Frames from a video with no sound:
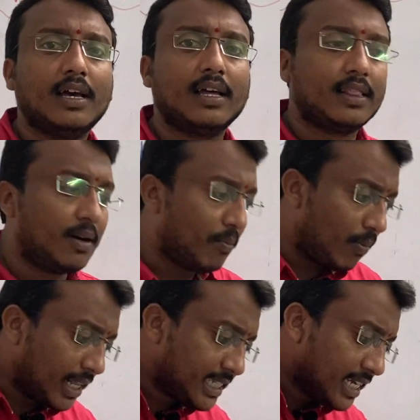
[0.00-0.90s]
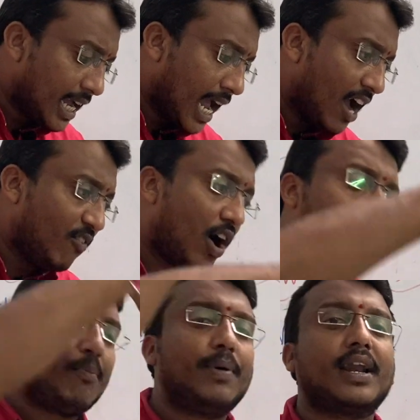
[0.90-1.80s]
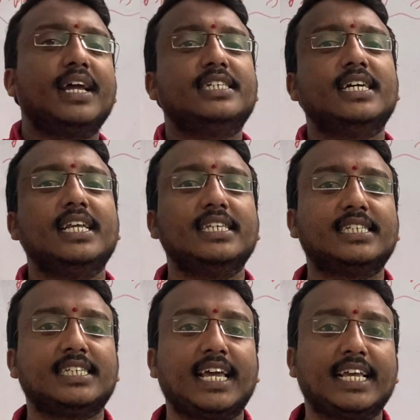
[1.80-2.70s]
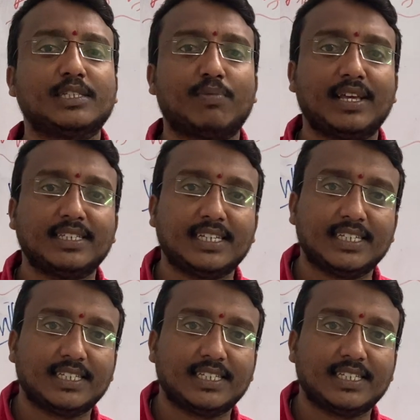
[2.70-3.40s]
the much evaporation takes place.